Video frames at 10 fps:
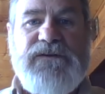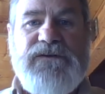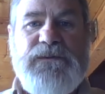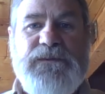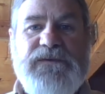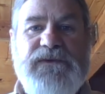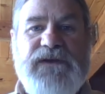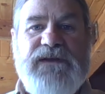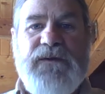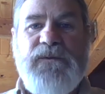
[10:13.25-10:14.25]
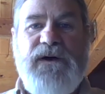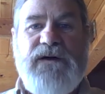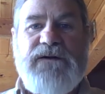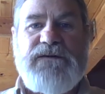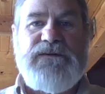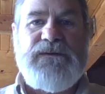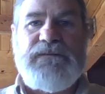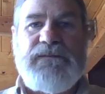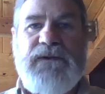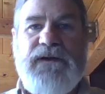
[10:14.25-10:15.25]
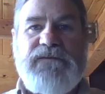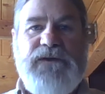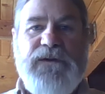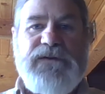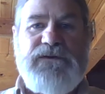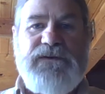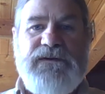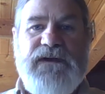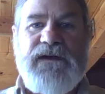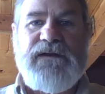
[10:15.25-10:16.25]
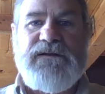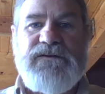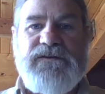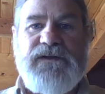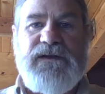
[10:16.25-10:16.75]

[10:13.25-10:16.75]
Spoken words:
to prevent that water from flowing through the tailings.